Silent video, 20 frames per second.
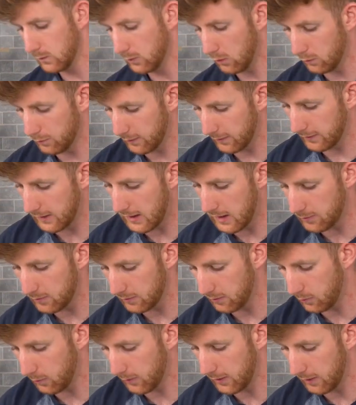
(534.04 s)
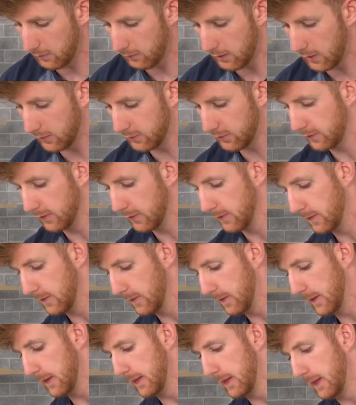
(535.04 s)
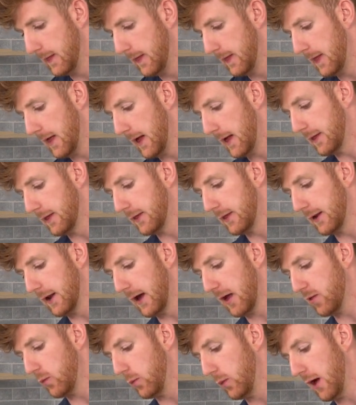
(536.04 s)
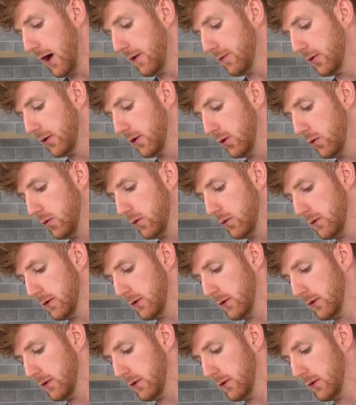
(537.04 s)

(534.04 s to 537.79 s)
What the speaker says: over the top and spread it around. And then the last thing we have to do